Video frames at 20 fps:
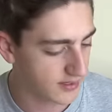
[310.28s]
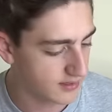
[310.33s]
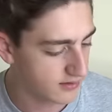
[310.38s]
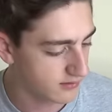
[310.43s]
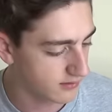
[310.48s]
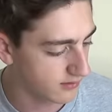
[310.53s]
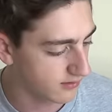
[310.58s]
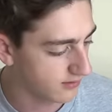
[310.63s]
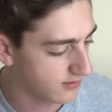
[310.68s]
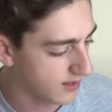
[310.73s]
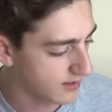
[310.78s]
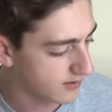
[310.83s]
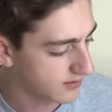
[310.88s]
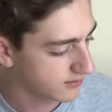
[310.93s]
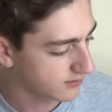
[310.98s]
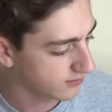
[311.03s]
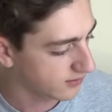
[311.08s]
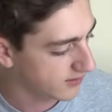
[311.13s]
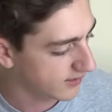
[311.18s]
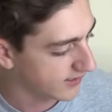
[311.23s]
either. I'm
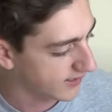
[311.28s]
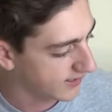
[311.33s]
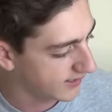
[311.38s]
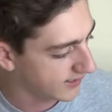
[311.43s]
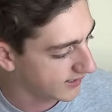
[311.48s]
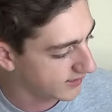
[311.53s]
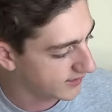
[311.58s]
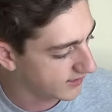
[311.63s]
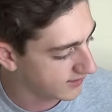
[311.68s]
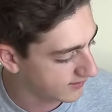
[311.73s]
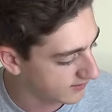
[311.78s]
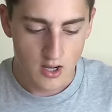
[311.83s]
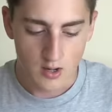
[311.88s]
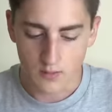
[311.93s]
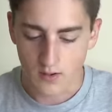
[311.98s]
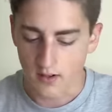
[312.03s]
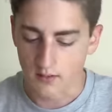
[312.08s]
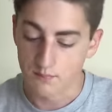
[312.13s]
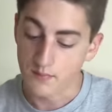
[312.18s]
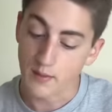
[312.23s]
gonna look like an idiot. Oh
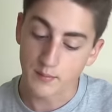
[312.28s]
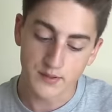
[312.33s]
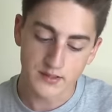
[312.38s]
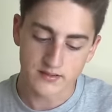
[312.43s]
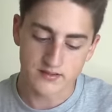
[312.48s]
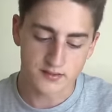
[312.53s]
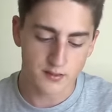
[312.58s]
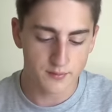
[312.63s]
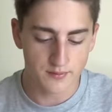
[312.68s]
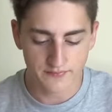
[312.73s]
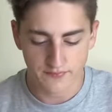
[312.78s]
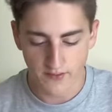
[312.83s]
well, maybe it'll still be